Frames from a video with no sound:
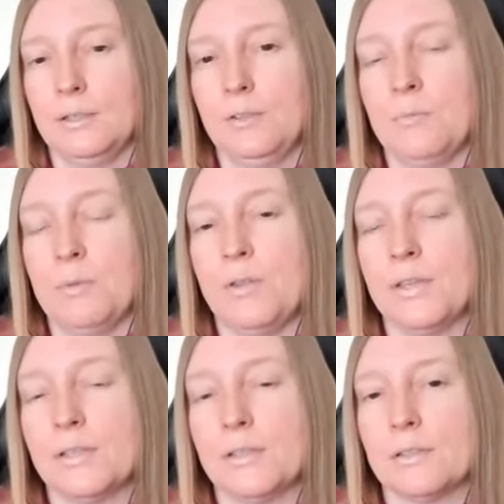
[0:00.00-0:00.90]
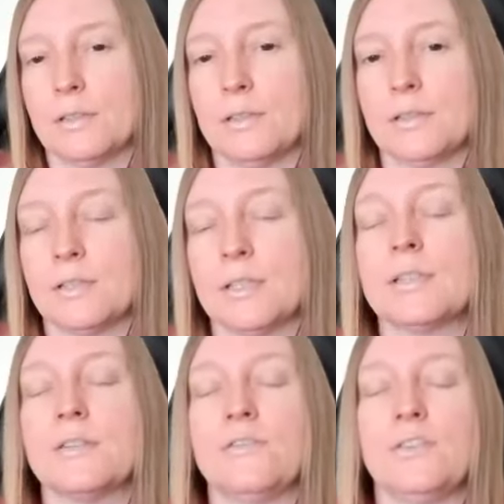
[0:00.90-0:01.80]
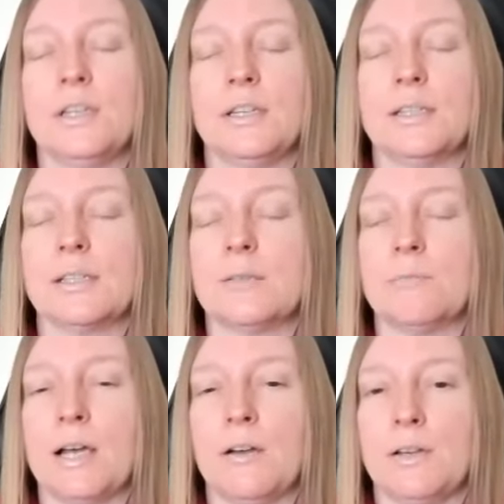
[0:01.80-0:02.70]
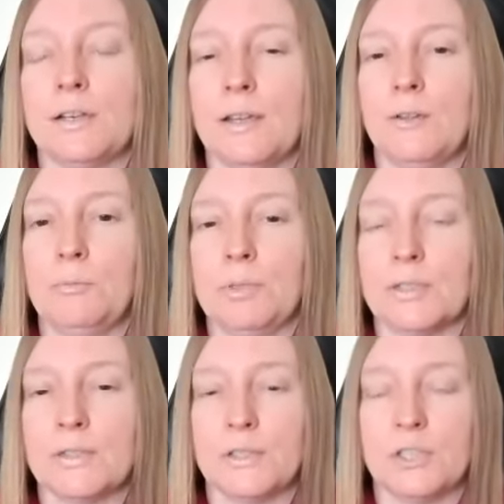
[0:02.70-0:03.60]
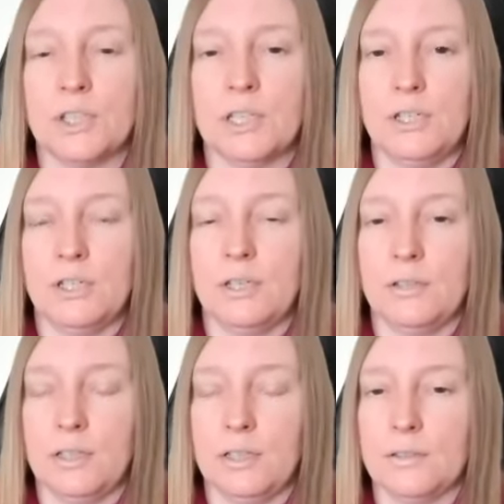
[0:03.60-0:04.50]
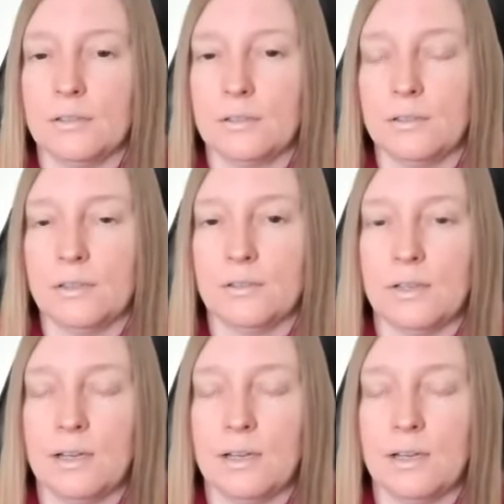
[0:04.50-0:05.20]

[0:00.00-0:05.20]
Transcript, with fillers: the more this sense of feeling disempowered and helpless to change anything is is